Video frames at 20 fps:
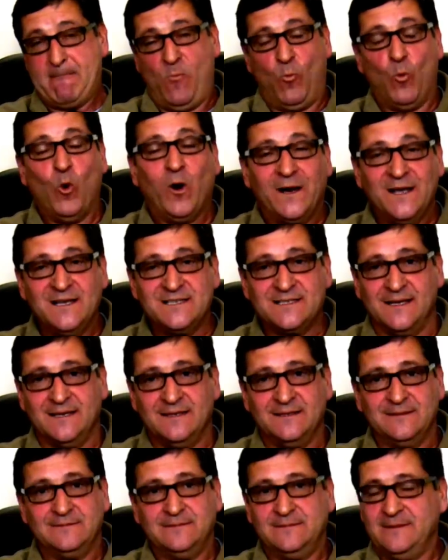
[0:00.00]
What is it?
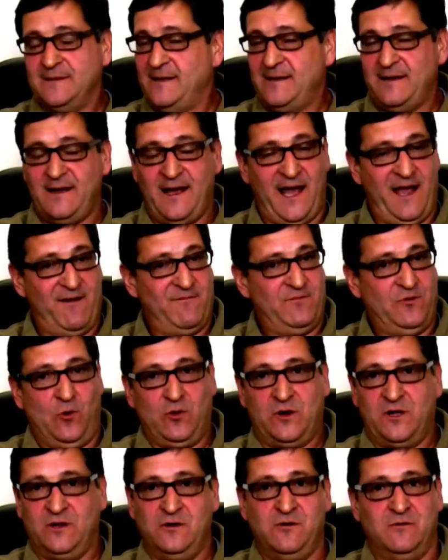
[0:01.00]
I have no
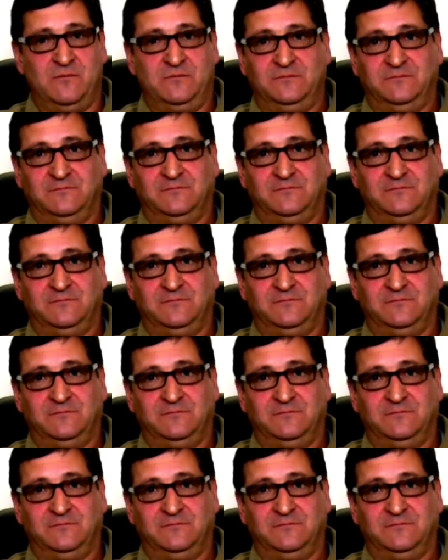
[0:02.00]
clue.